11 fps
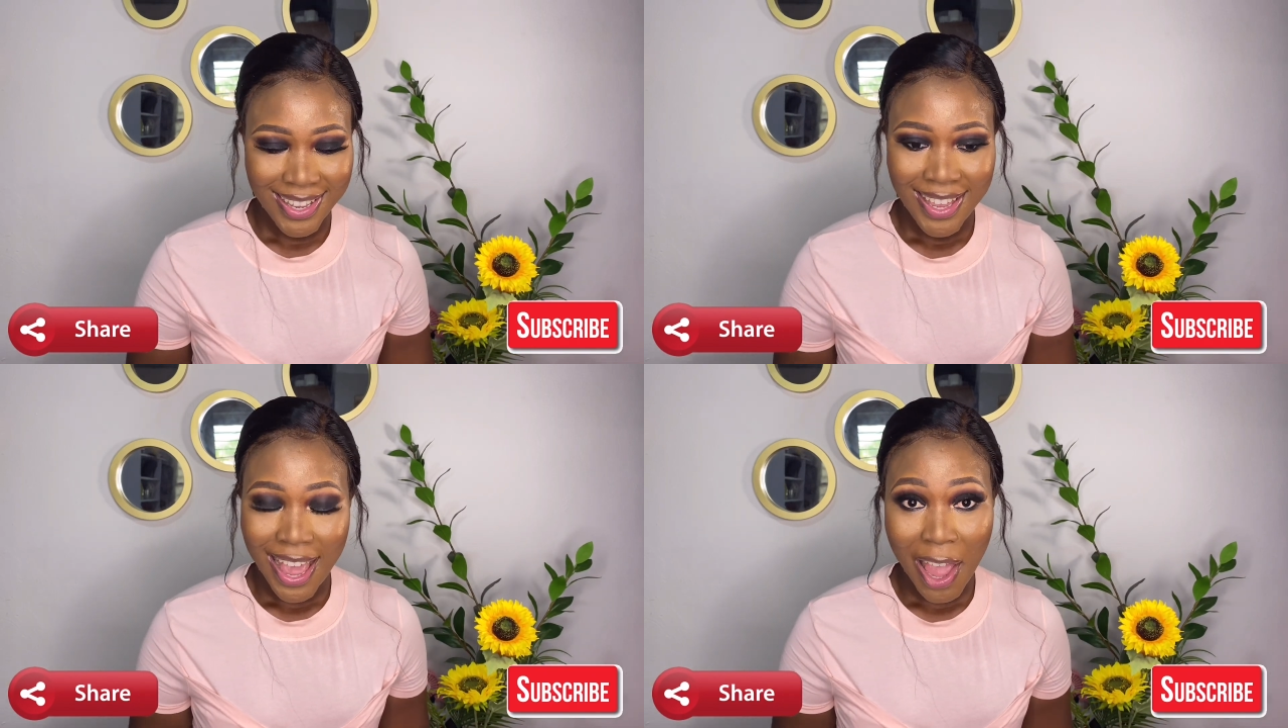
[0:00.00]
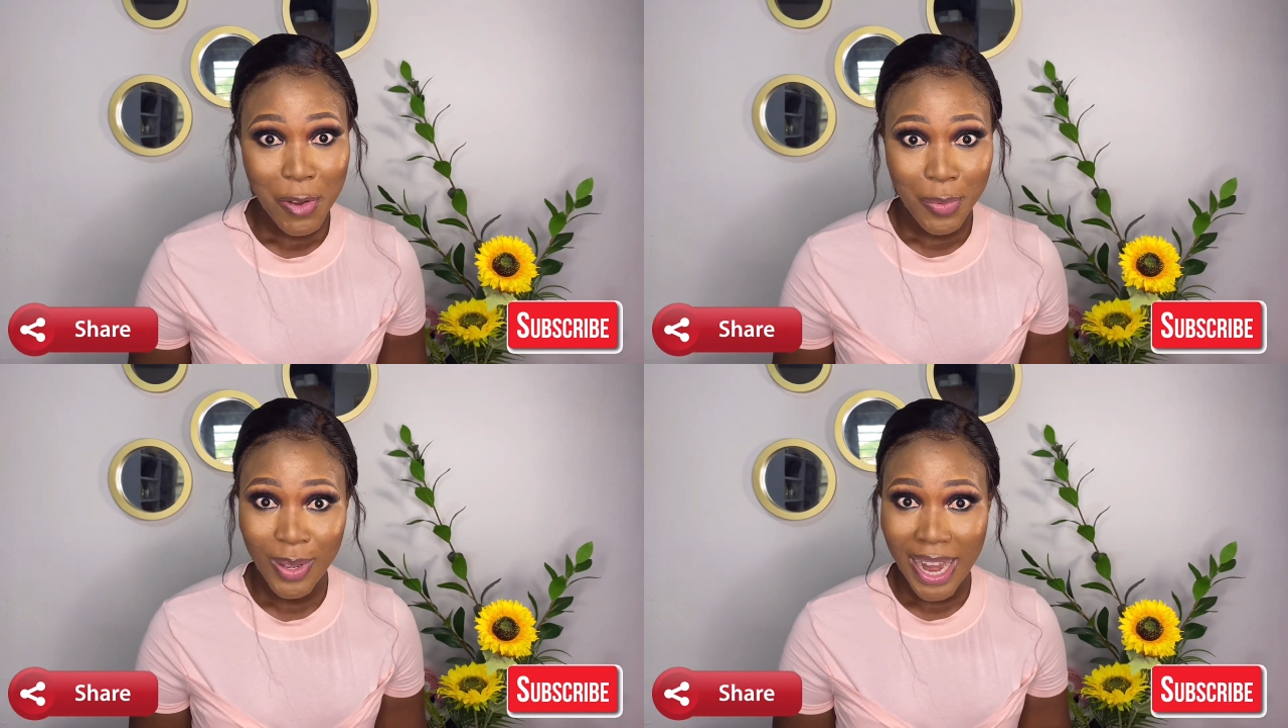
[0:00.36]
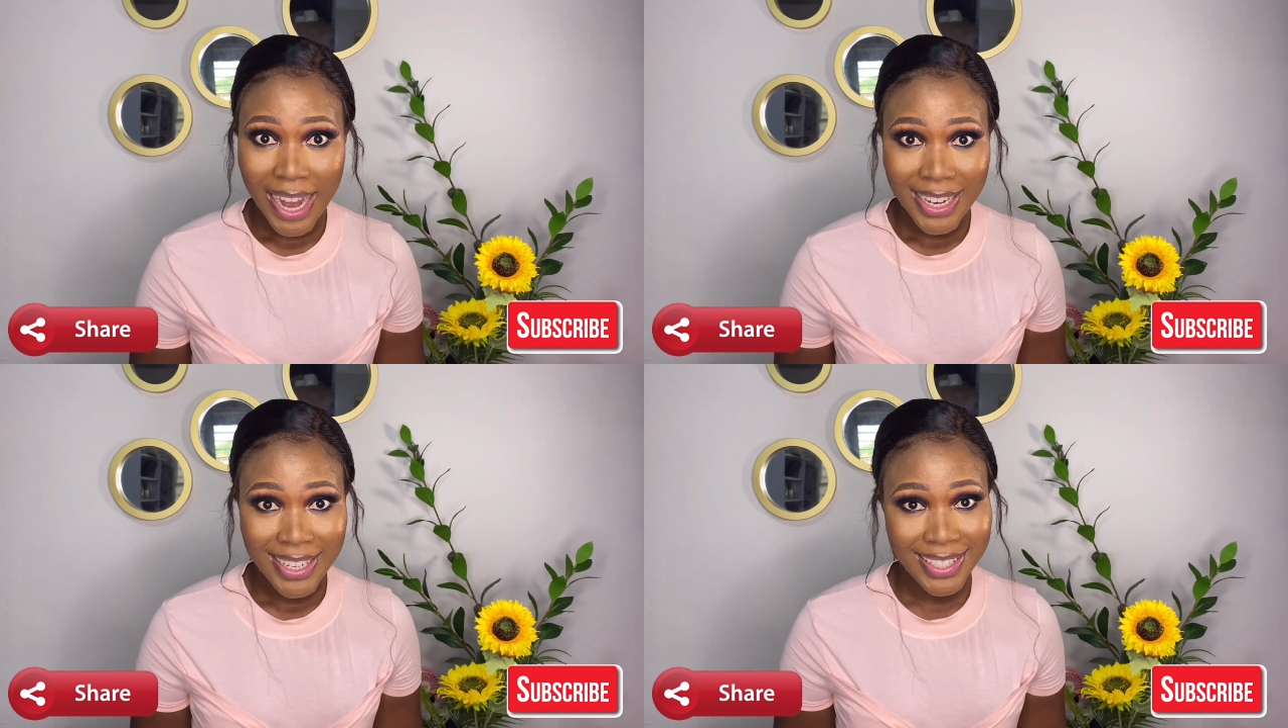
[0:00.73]
I hope you
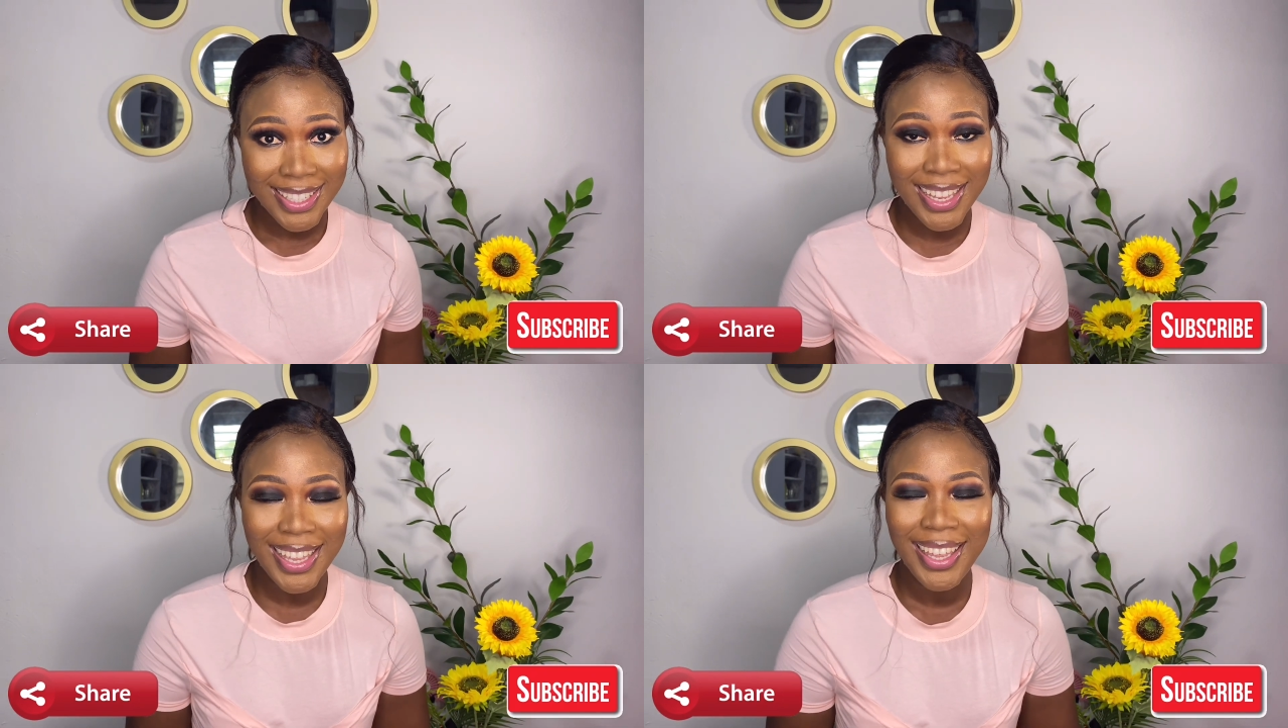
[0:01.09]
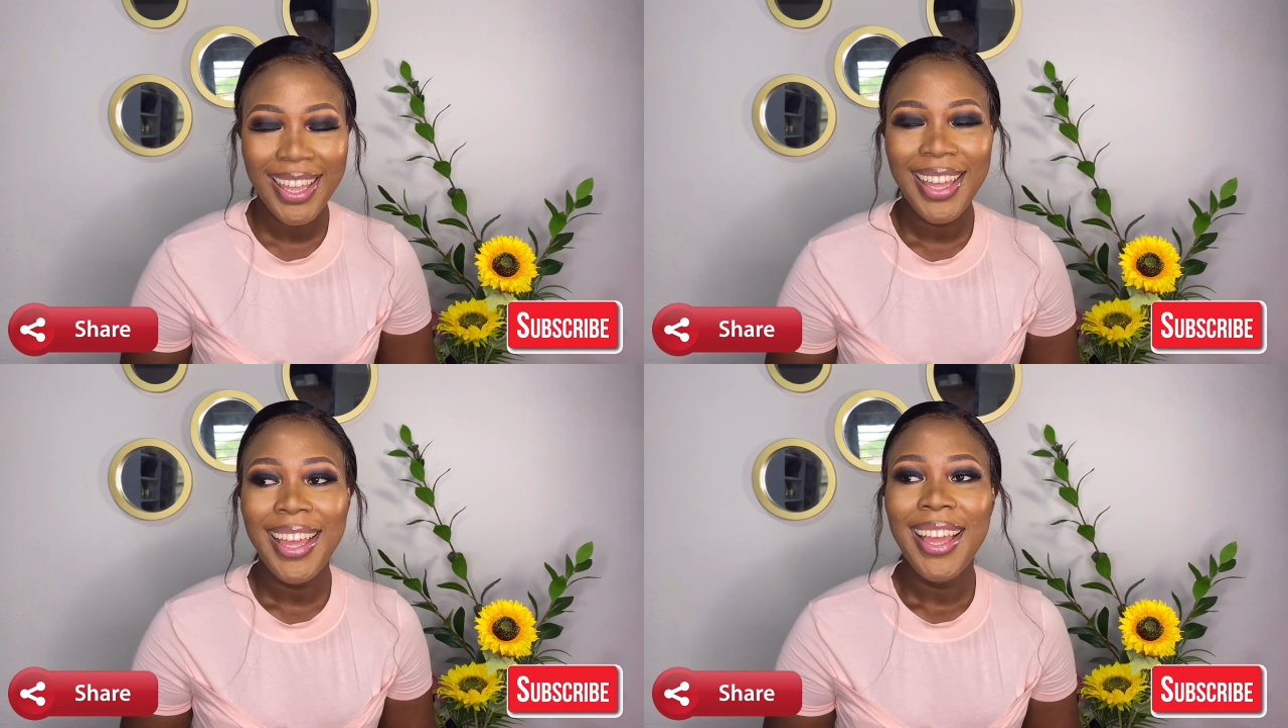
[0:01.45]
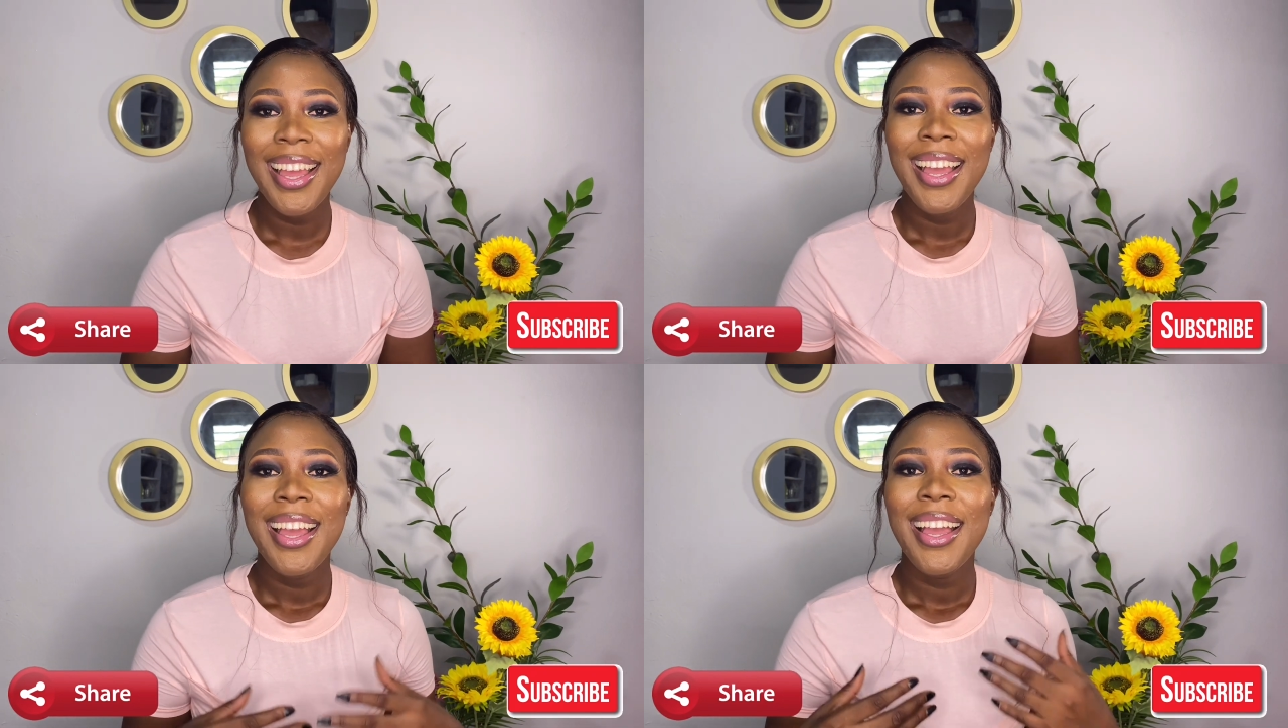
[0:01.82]
liked it.
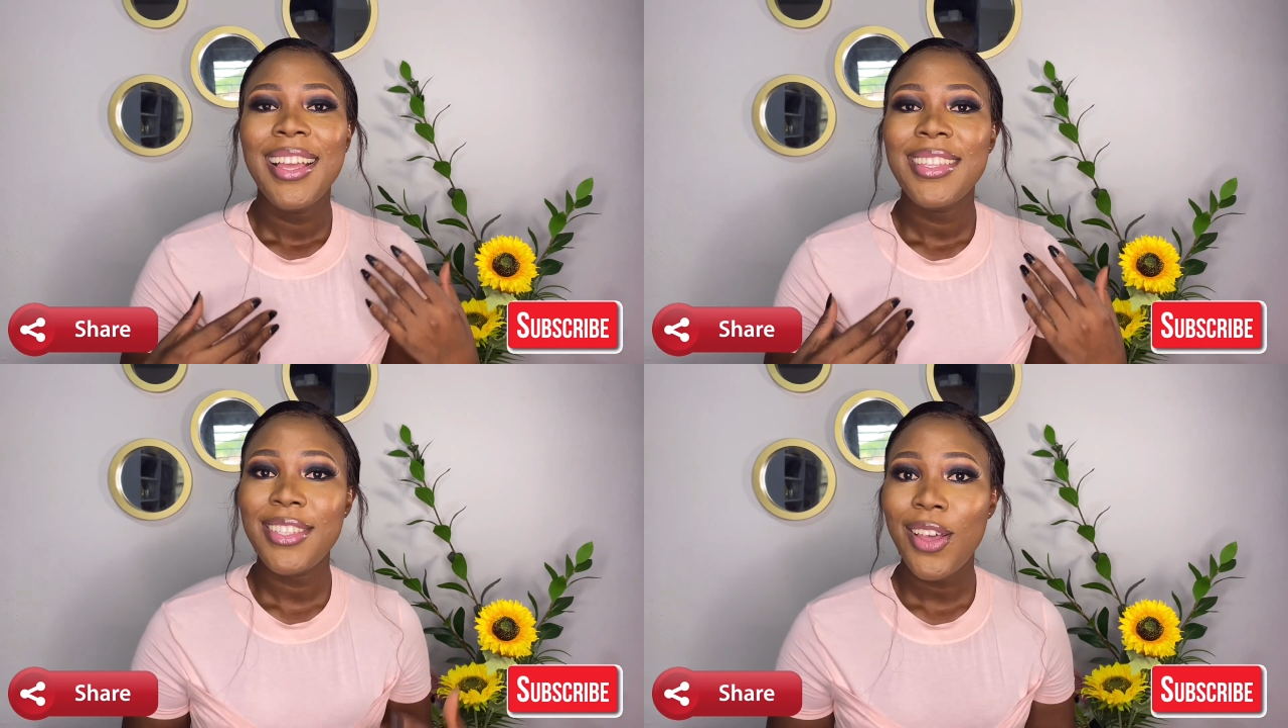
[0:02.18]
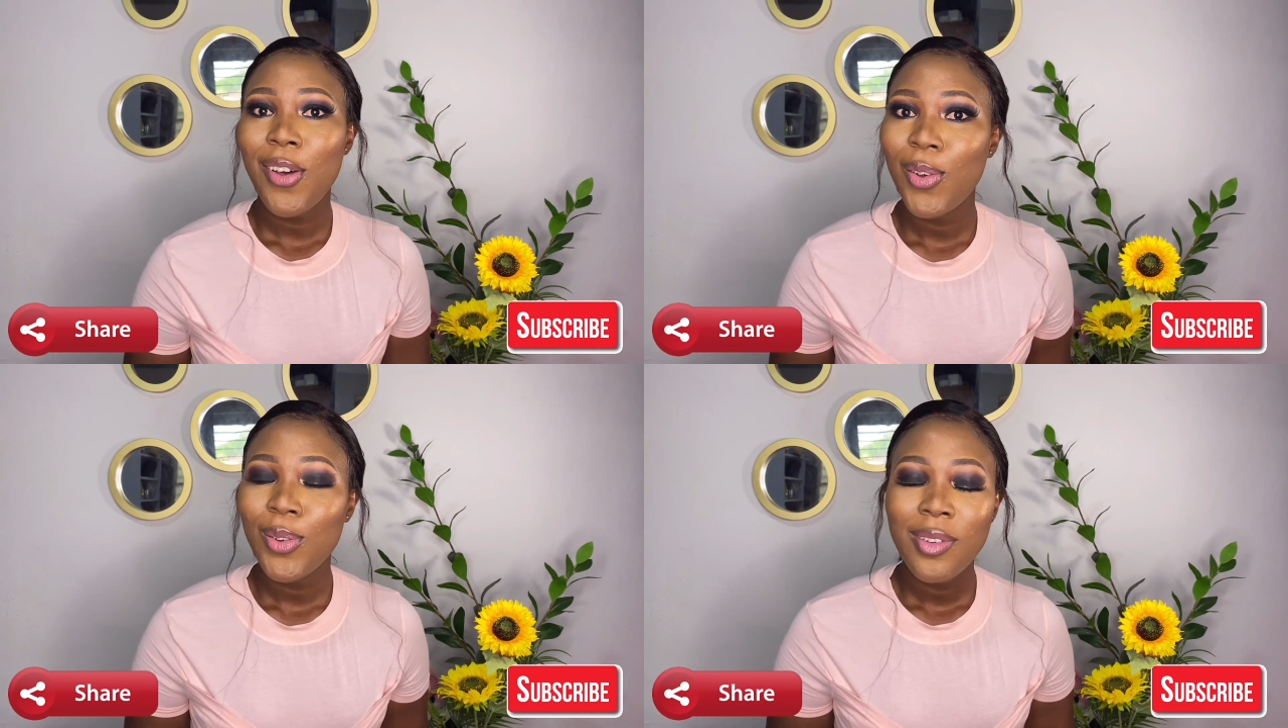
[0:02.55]
So